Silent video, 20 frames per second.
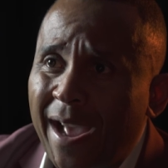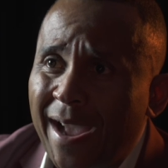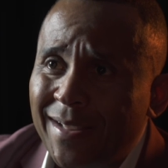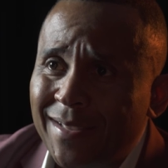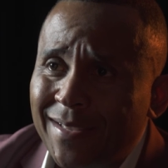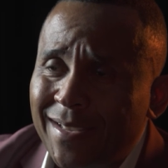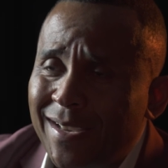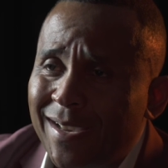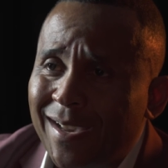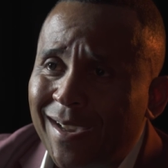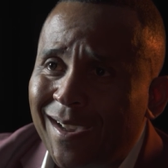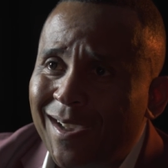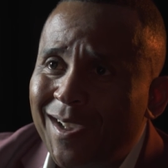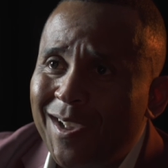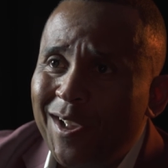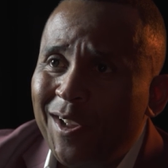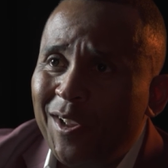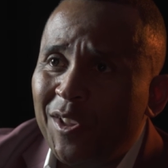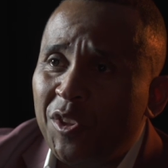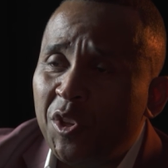idea,
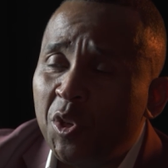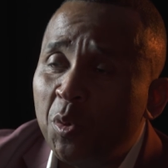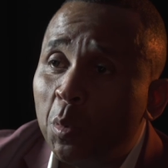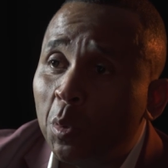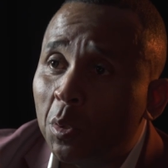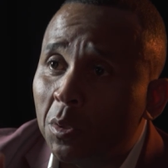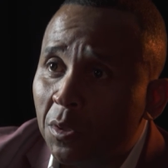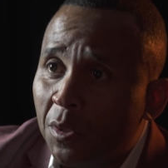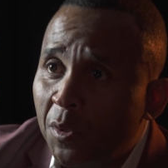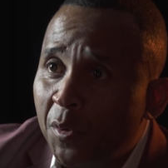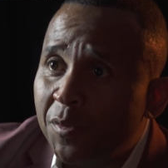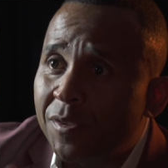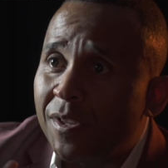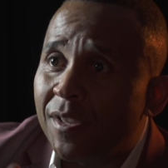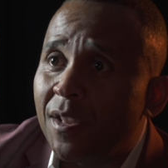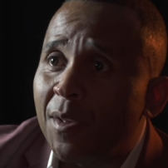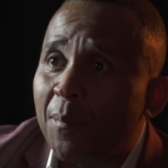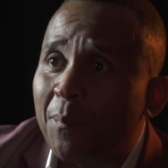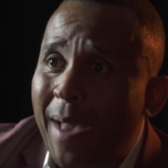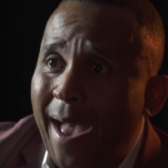you will lose
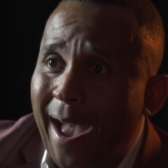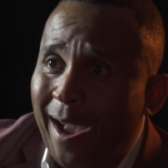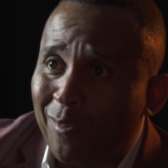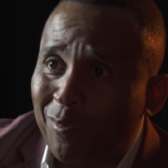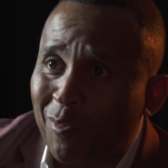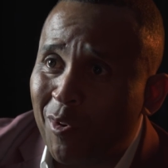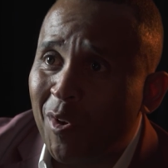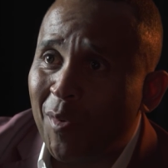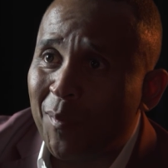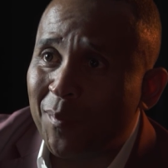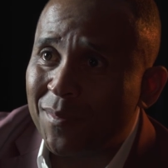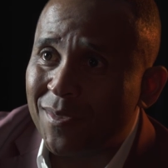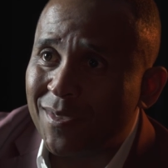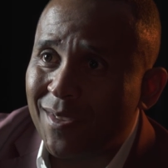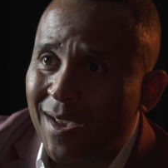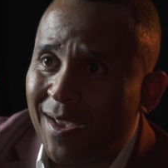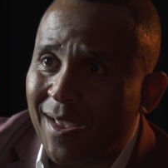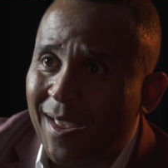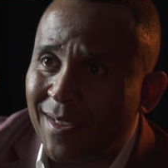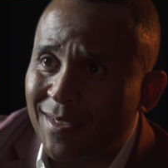in the back rooms
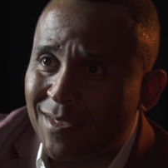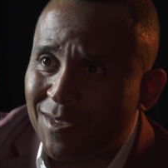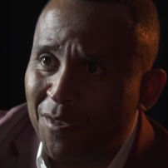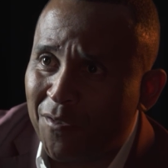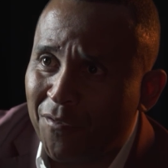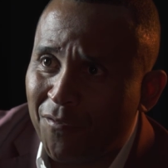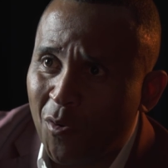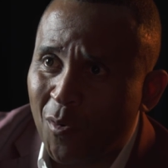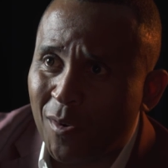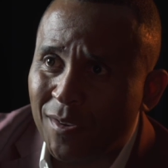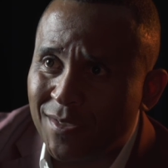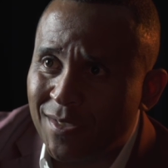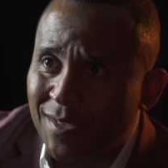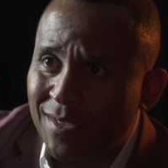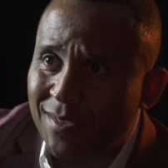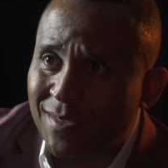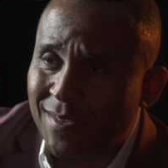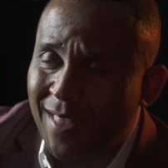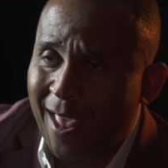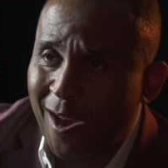against the
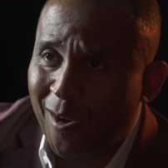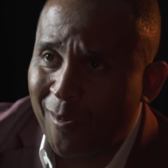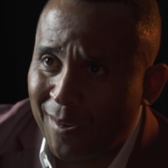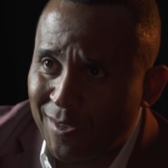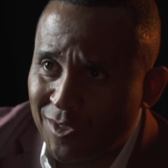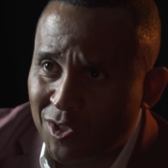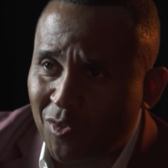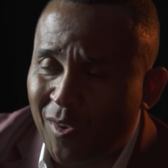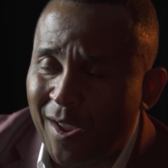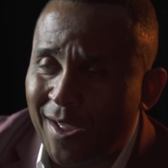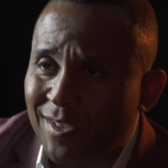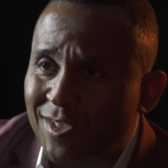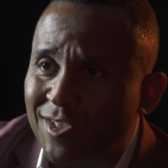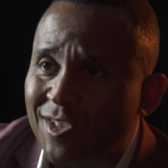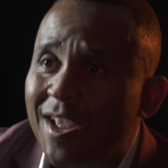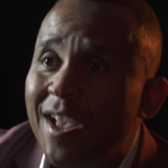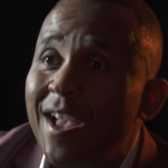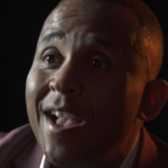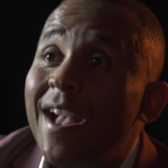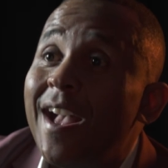forces that are
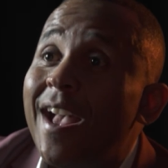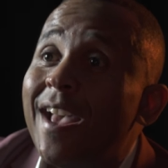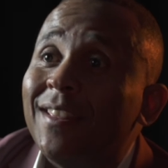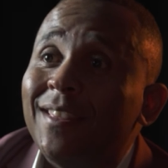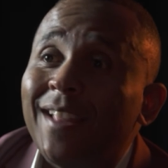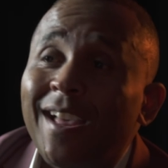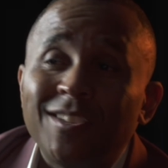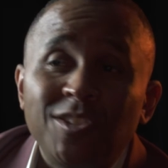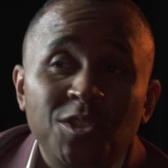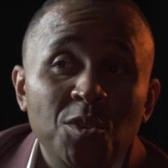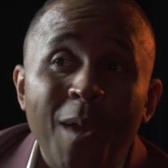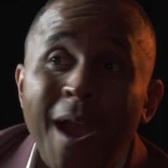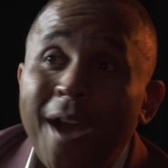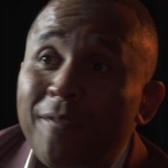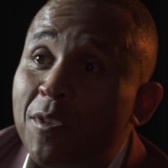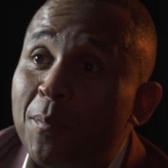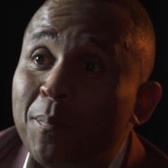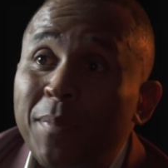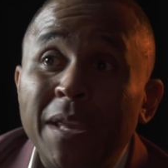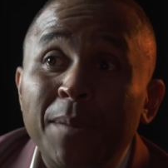entrenched unless you have
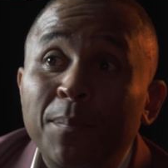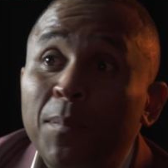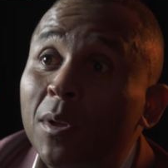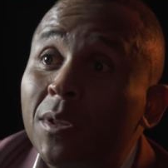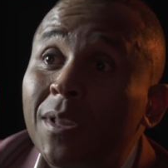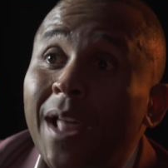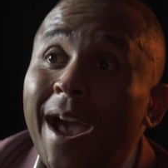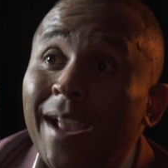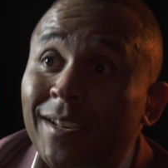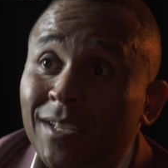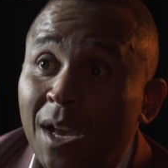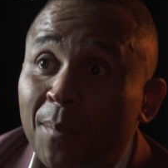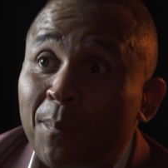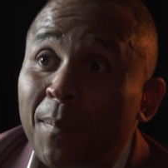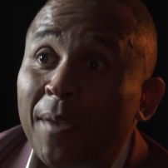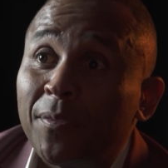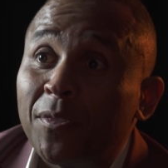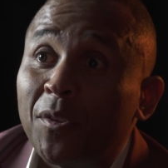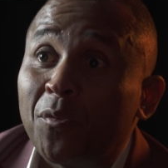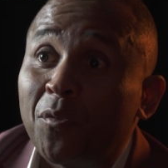the people lined up
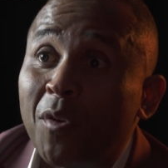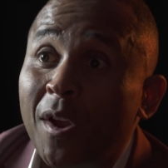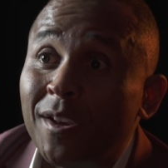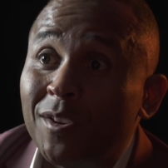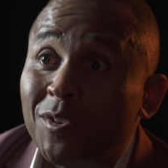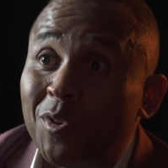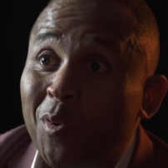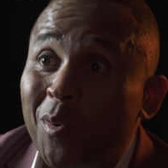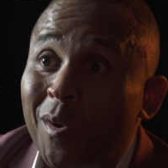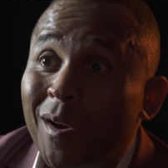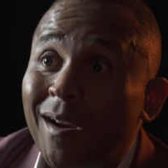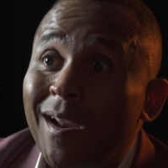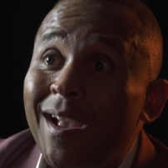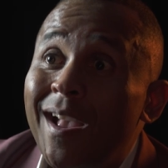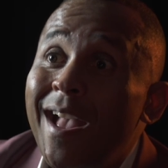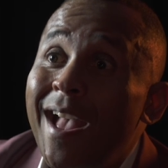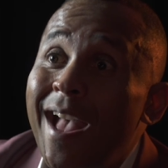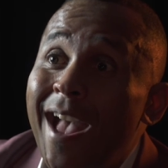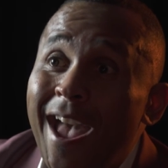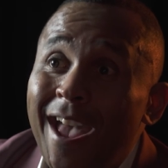at the front door.
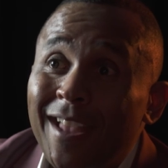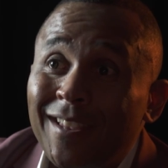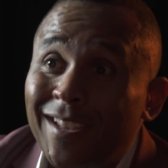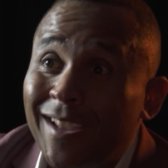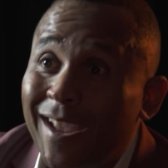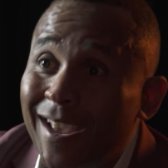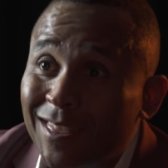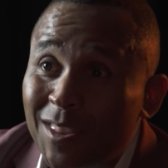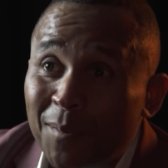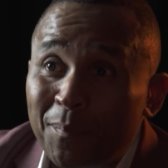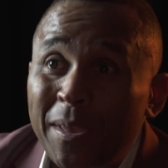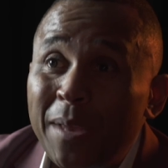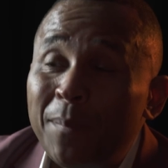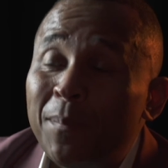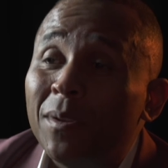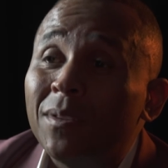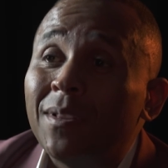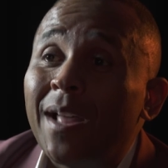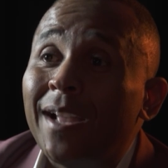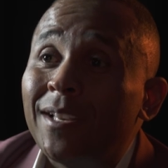And to get the
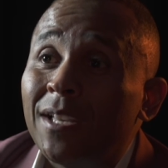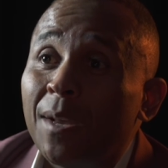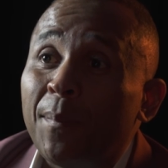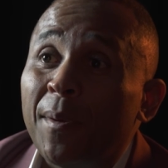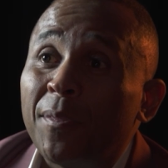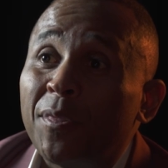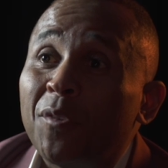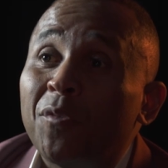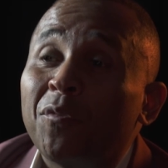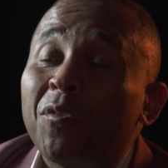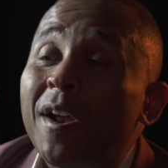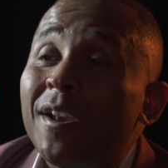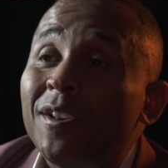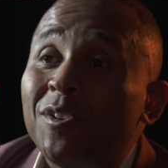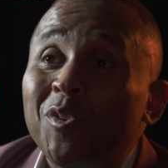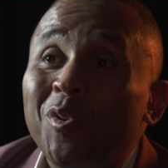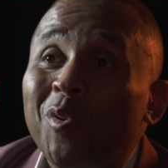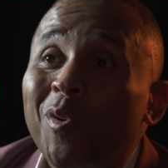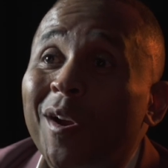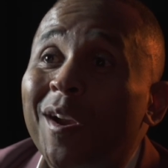people lined up at the front
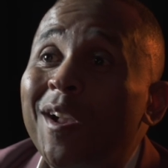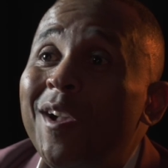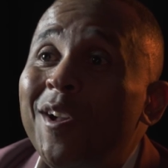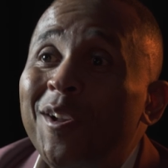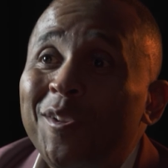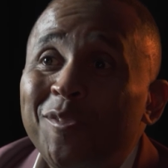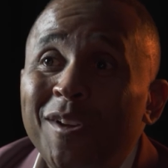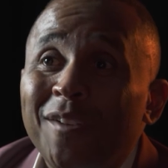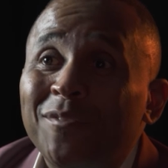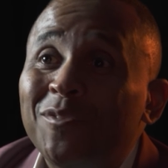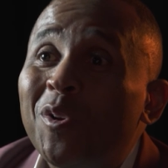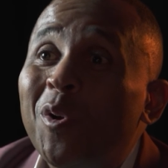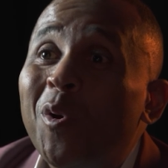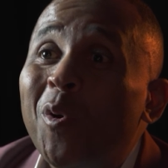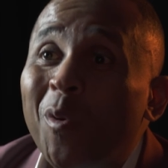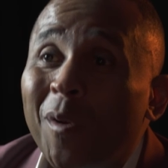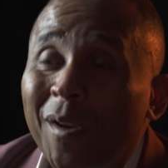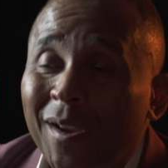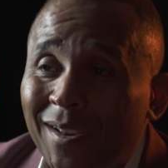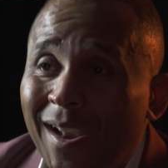door, you have to
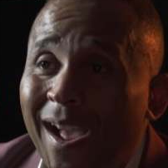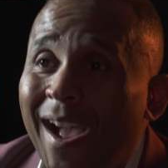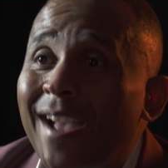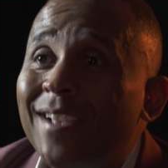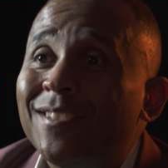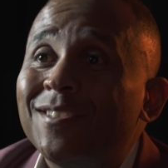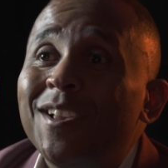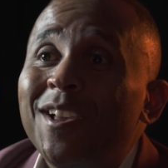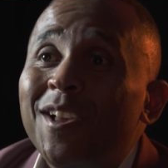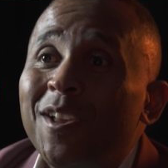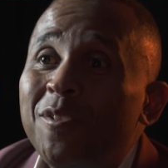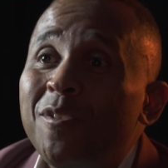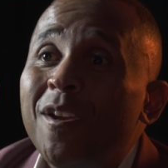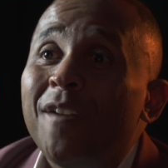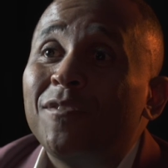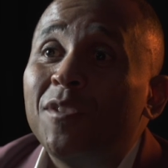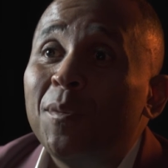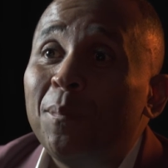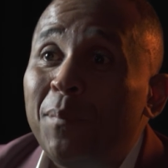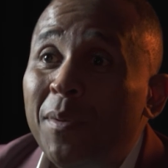organize, you
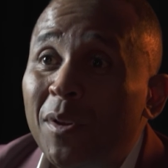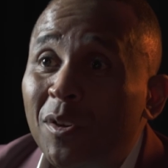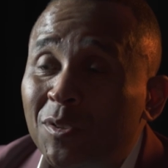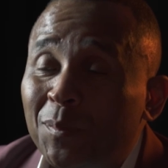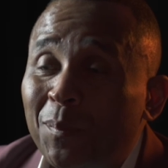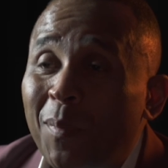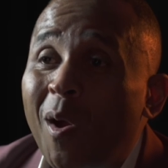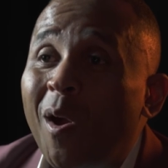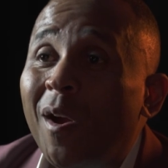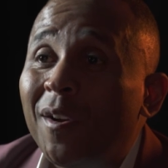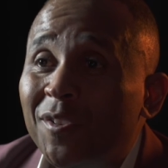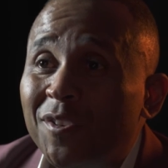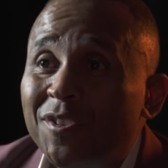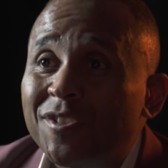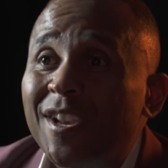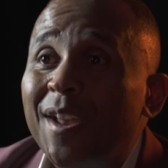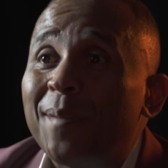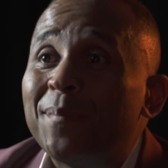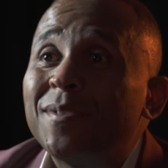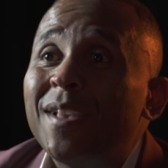have to build
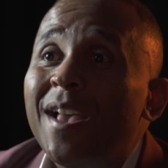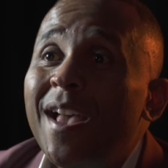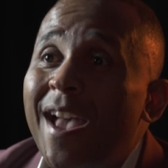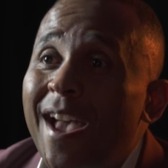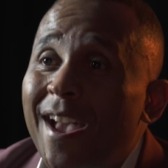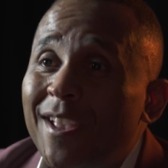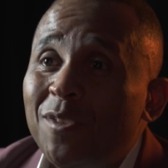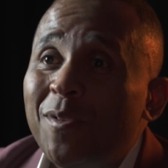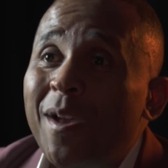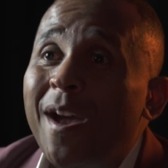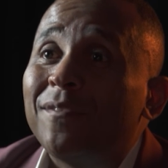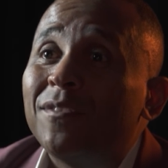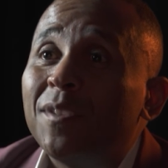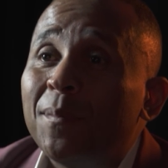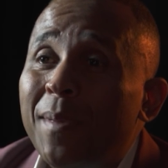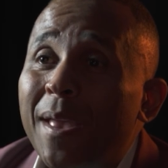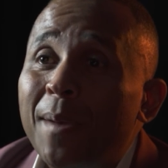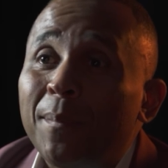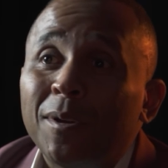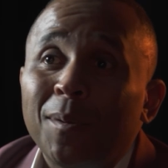partnerships, and you have to
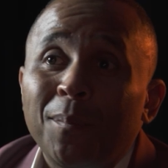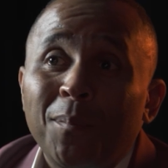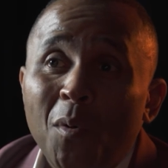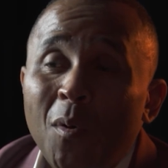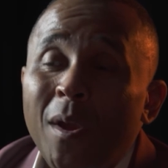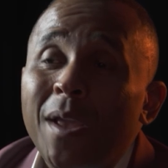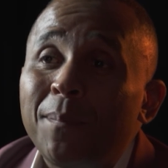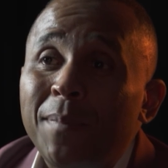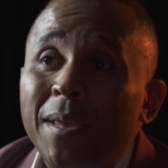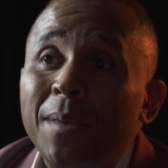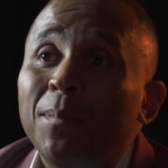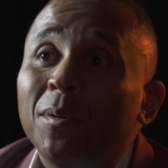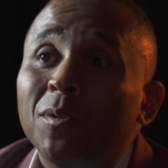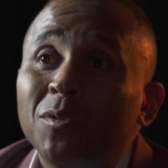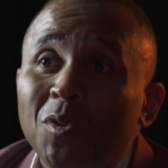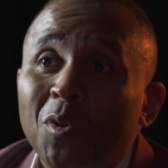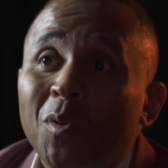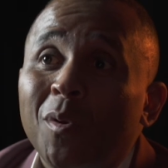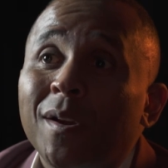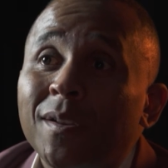be able to point people
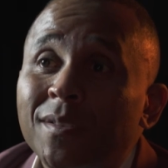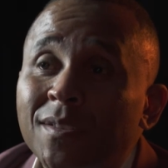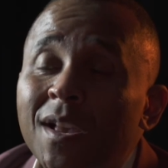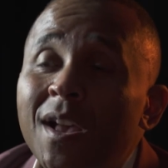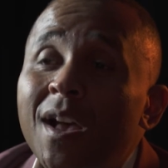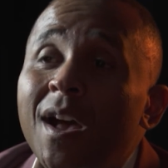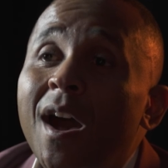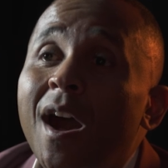towards